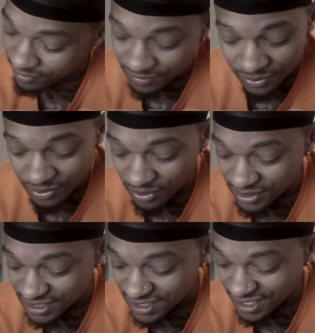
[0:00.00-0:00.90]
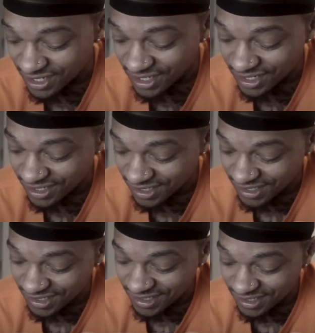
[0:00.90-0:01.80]
You know what I'm saying?
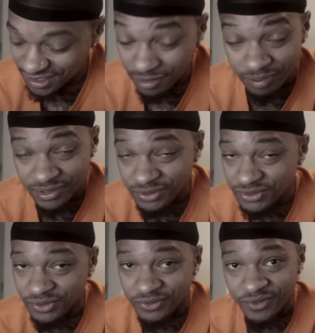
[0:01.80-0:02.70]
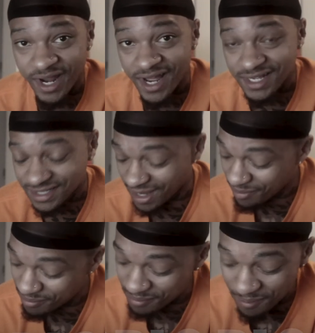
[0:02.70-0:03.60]
Young producer on the rise,
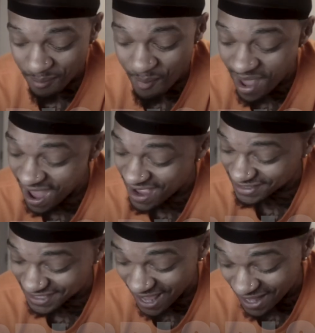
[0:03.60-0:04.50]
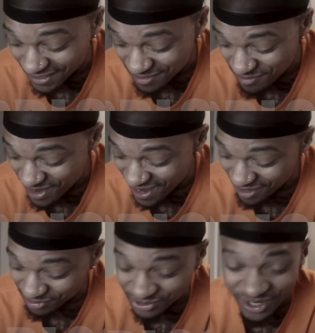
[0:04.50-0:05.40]
got mad talent,
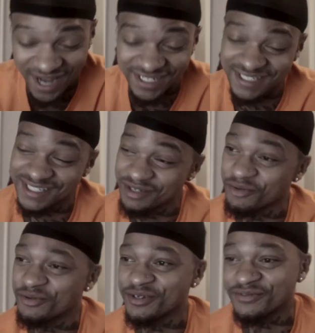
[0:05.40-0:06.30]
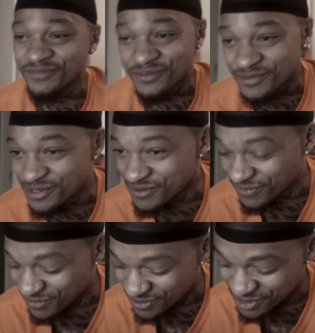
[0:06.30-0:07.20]
man. I'm trying to get with him for
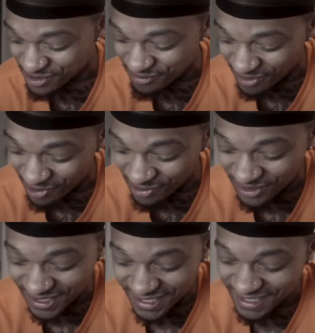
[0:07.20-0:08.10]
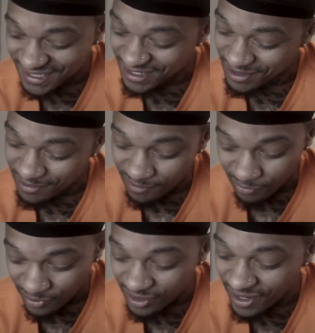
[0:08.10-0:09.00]
real, bro.
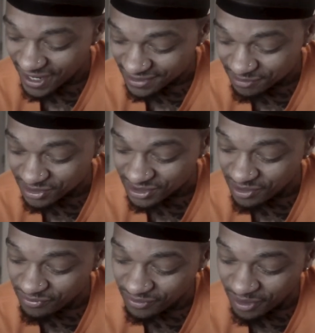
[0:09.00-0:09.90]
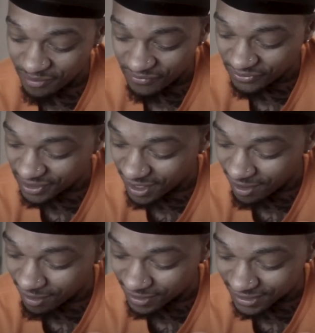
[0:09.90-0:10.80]
We gonna have some stuff coming for
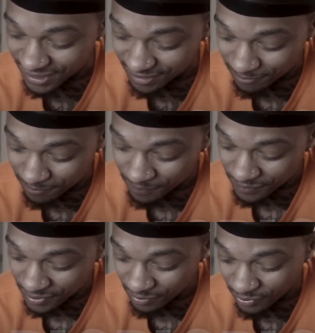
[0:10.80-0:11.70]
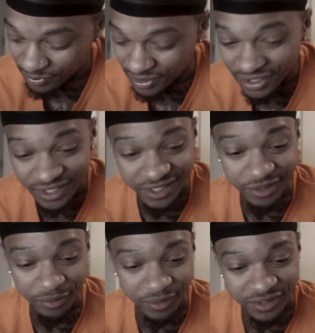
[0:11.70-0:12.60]
y'all, and we were cooking
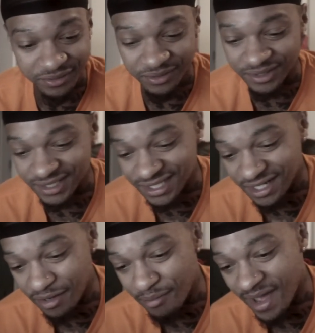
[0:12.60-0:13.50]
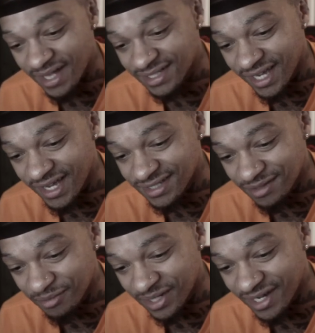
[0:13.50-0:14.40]
up with, you know what I'm saying,
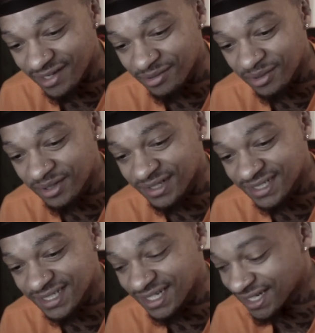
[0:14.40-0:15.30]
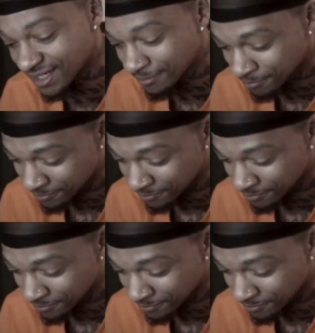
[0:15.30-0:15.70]
Mad-tastic, man, you know what I'm saying?